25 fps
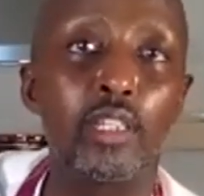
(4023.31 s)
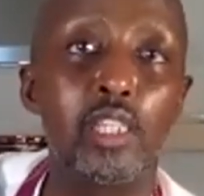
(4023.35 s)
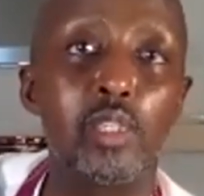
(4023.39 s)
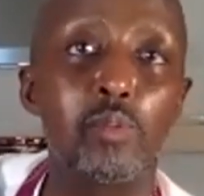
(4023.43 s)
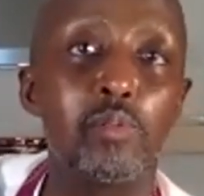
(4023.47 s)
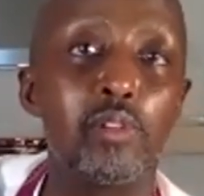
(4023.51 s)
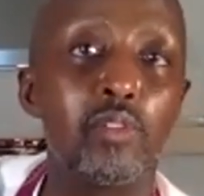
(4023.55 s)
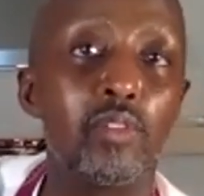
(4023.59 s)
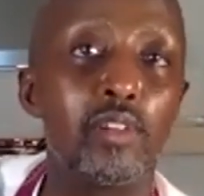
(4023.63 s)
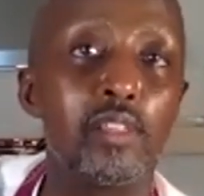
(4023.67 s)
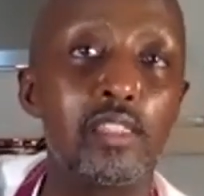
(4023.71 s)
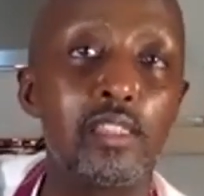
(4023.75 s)

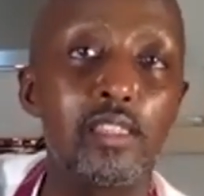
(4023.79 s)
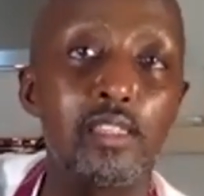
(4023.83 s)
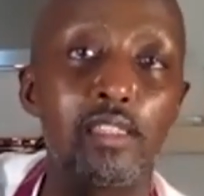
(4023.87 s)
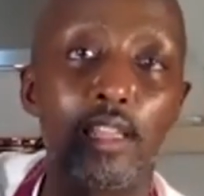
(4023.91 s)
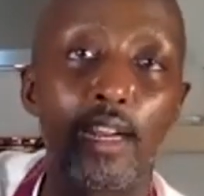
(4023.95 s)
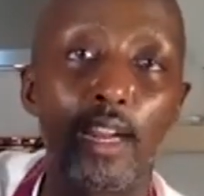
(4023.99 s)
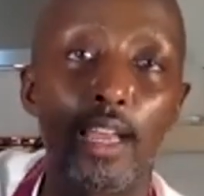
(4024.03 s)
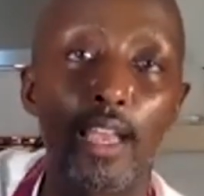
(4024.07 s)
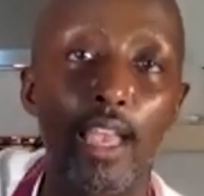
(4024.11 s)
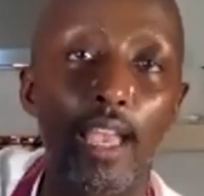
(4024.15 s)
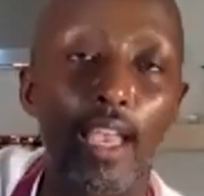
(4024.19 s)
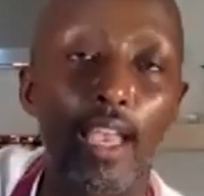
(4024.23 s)
experiences
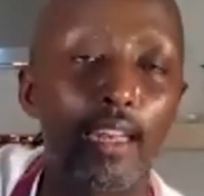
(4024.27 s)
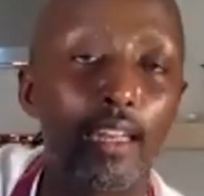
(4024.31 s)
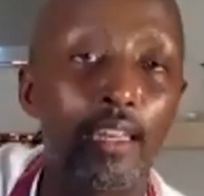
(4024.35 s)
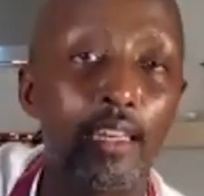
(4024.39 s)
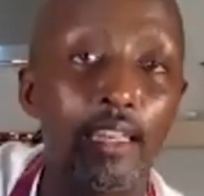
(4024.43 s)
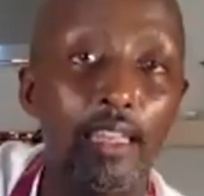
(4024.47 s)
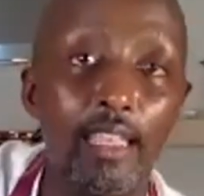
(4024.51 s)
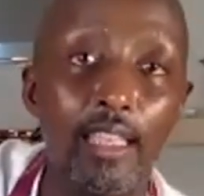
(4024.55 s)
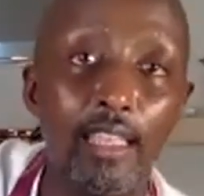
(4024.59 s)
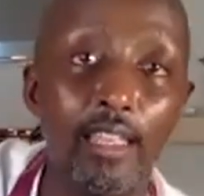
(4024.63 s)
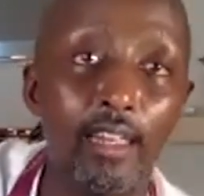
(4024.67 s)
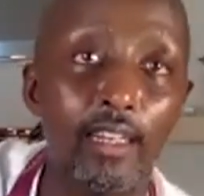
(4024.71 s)
that I had
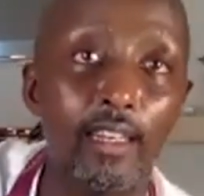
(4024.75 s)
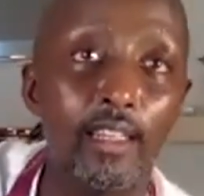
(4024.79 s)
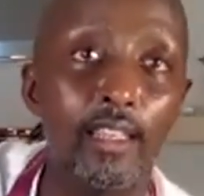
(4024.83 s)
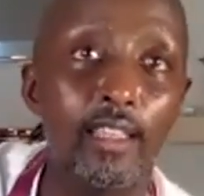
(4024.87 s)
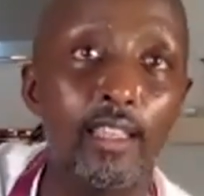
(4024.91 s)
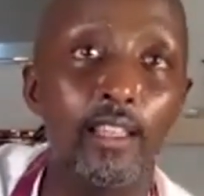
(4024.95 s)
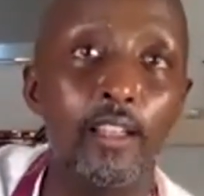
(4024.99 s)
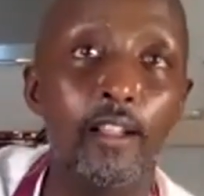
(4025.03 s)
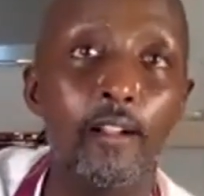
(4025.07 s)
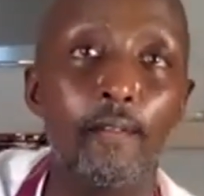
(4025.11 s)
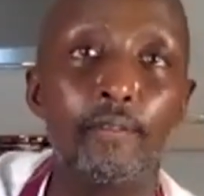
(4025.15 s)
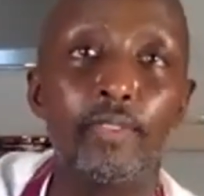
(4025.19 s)
in
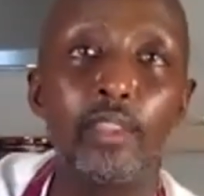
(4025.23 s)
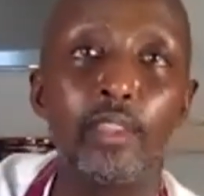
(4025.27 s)
Italy,